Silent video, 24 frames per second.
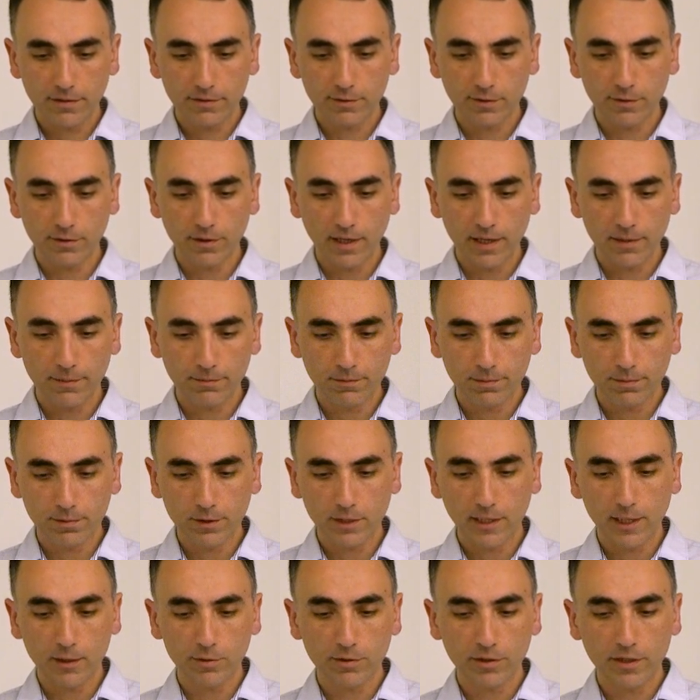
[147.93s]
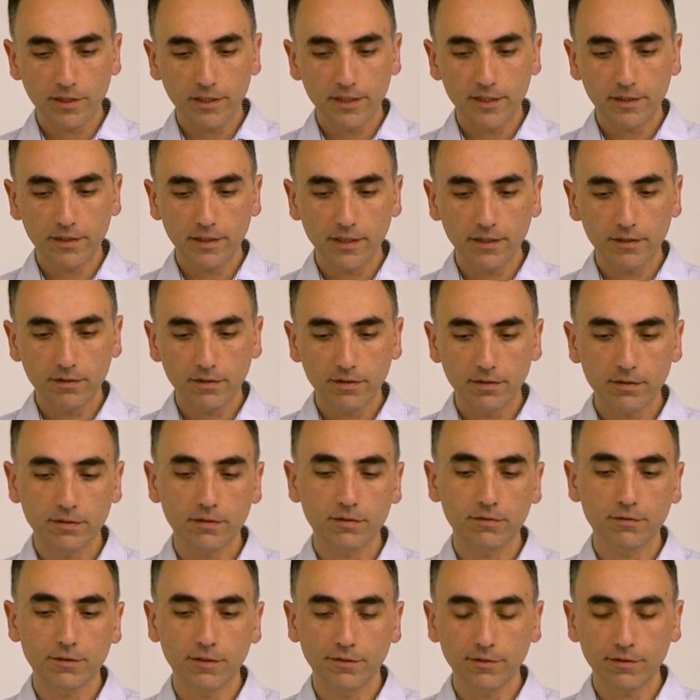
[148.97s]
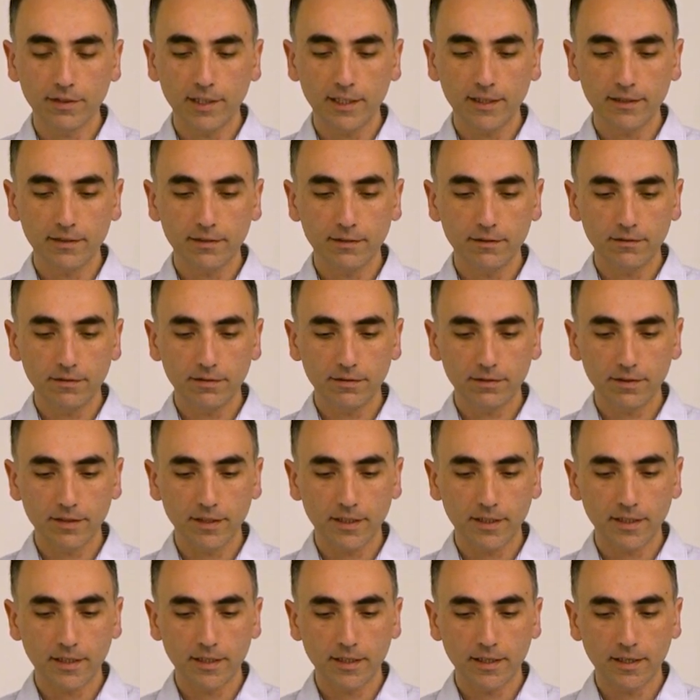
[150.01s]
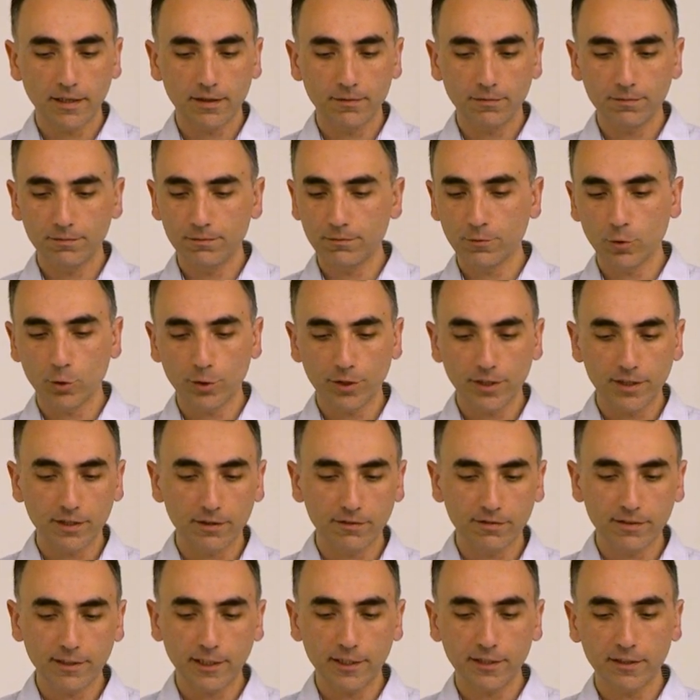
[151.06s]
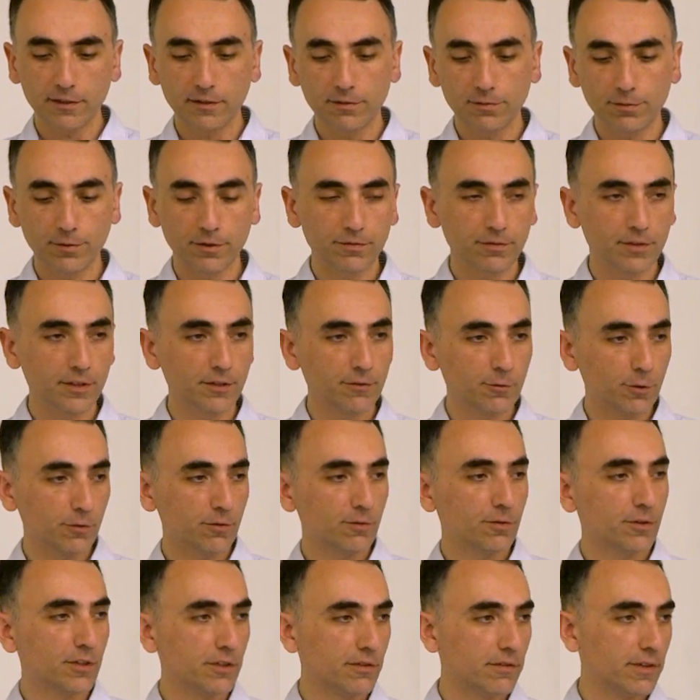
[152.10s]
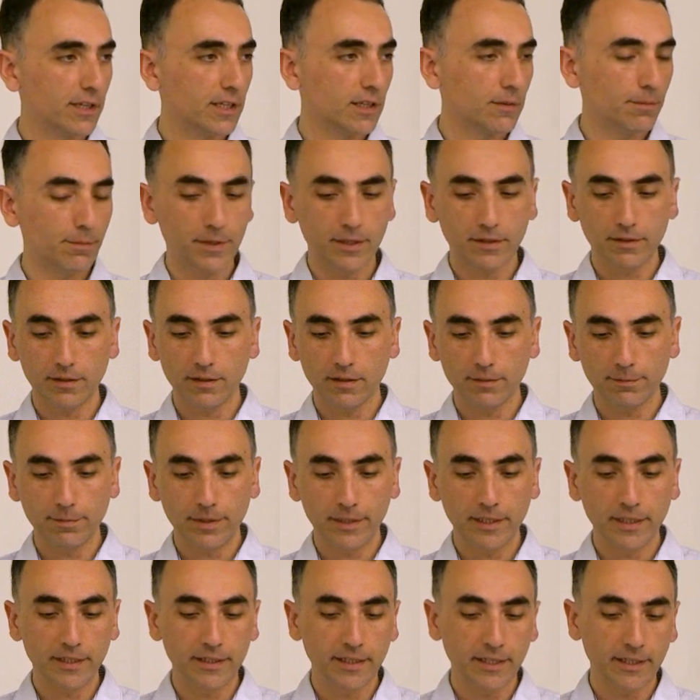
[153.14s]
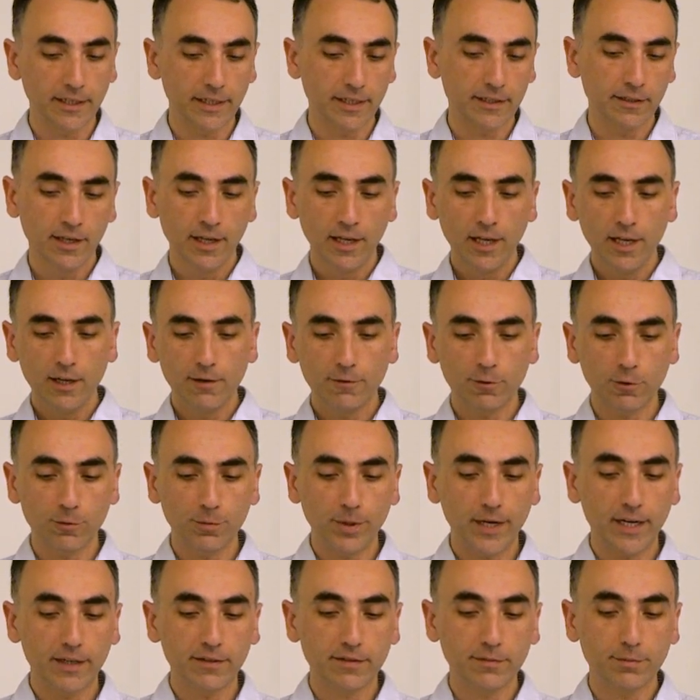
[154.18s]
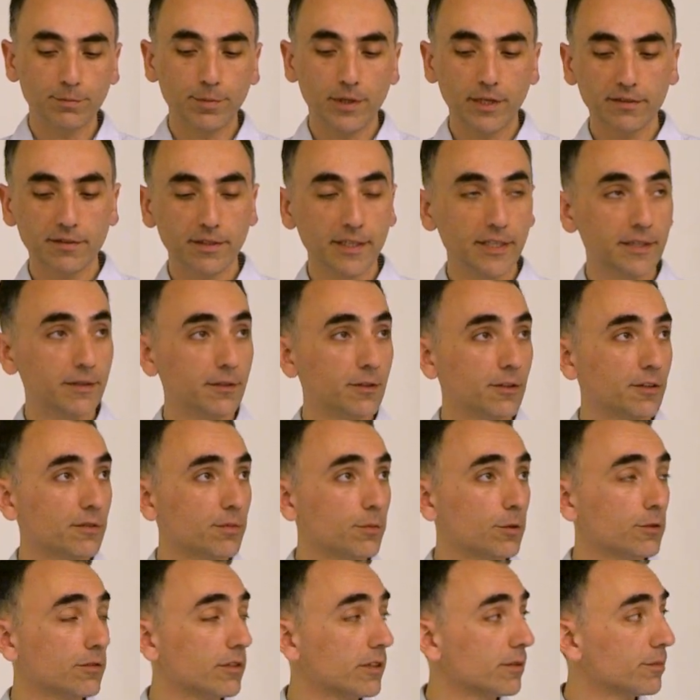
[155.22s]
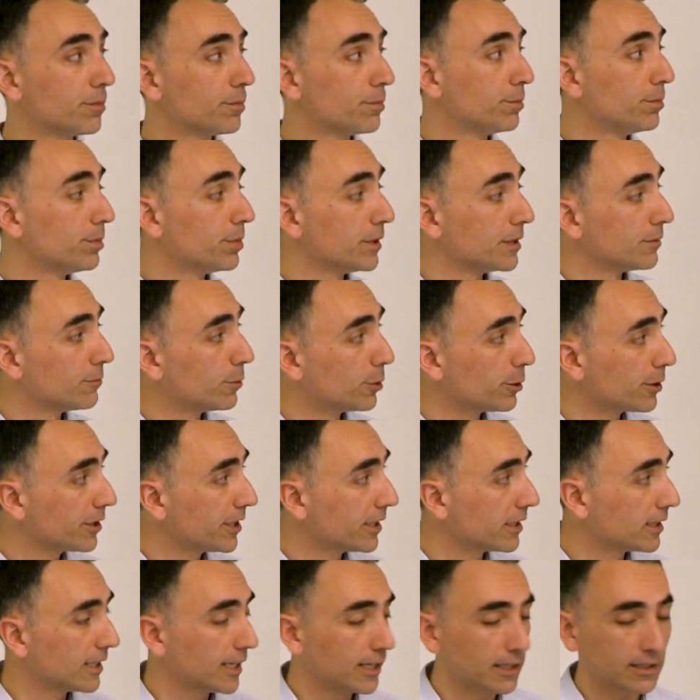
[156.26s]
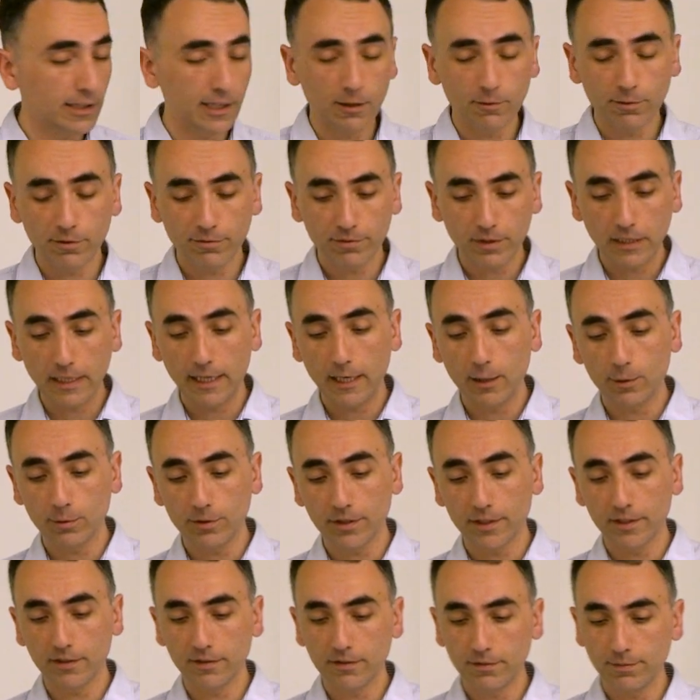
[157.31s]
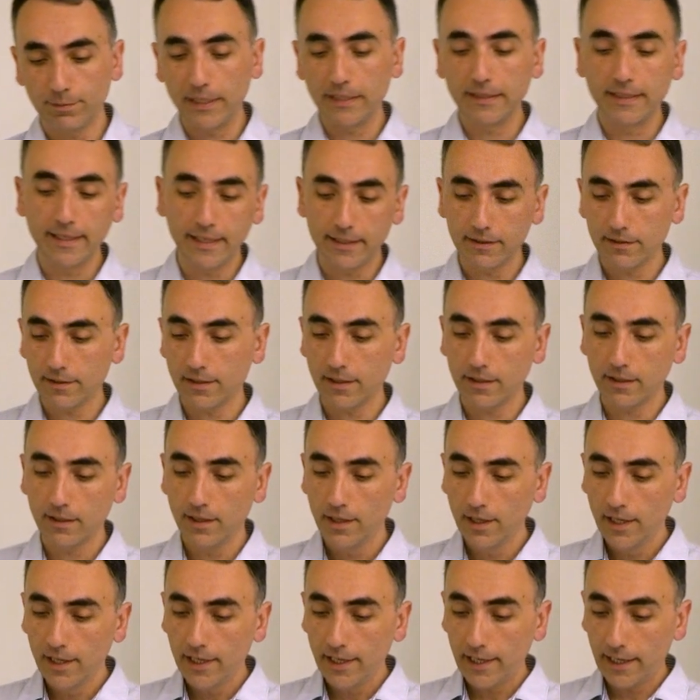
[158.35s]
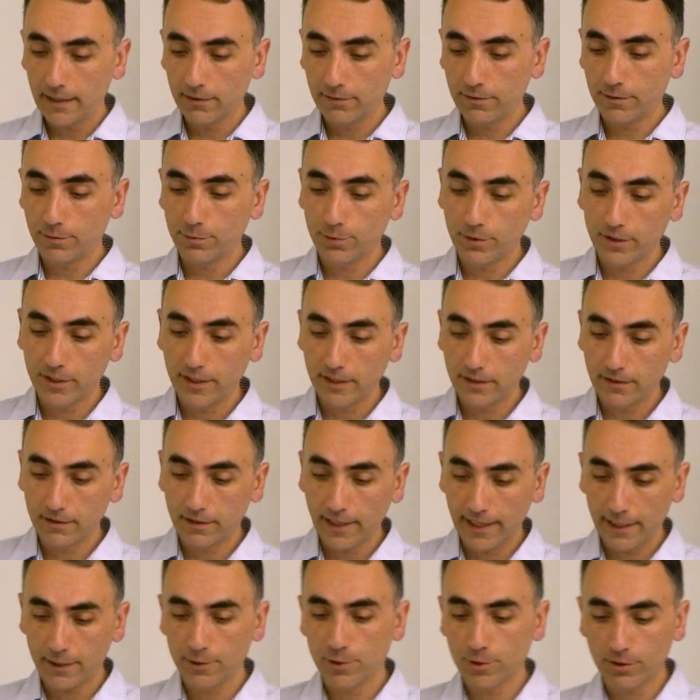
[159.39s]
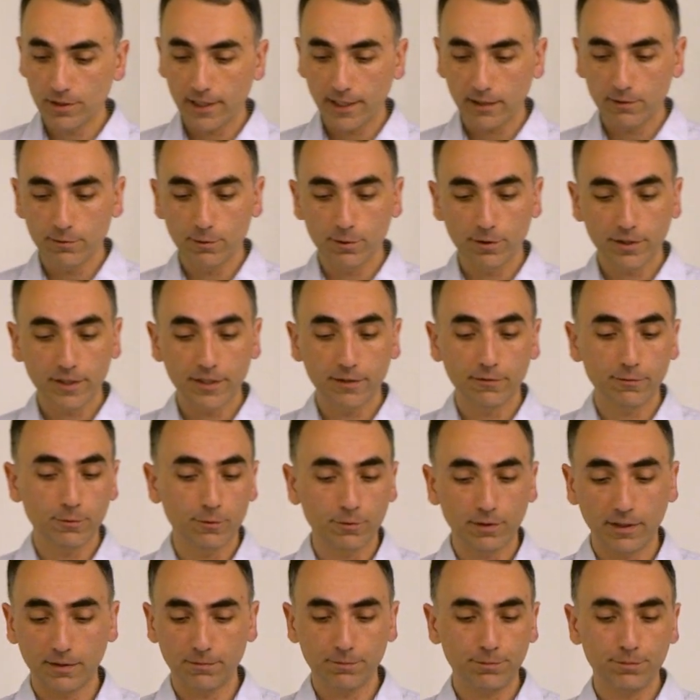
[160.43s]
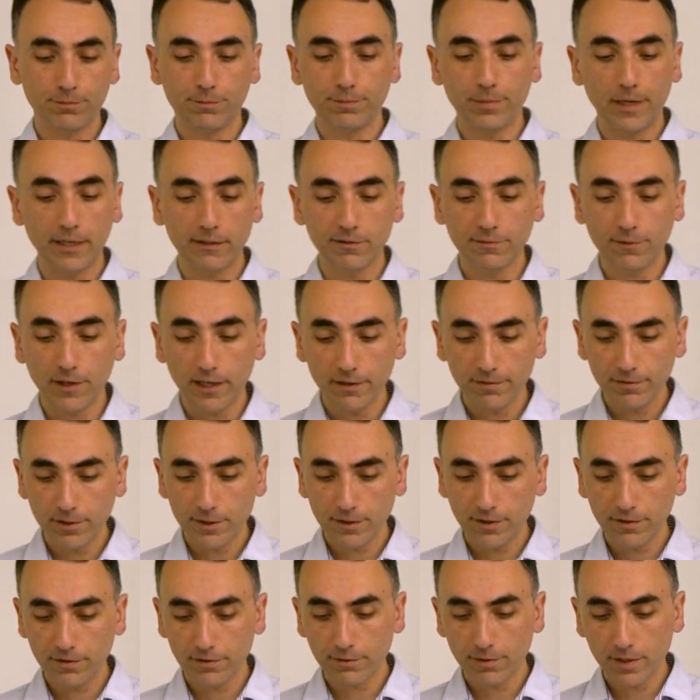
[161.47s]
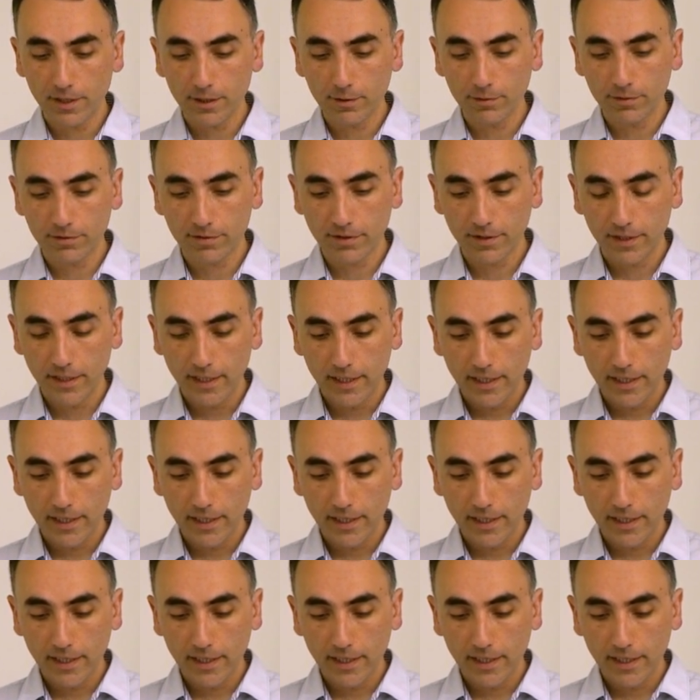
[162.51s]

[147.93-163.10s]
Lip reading: So I'm cloud architect consultant, started with the software development in the beginning, and for past 8 years mostly been working like now with cloud and big data, and within Azure like working for like past 5 years around.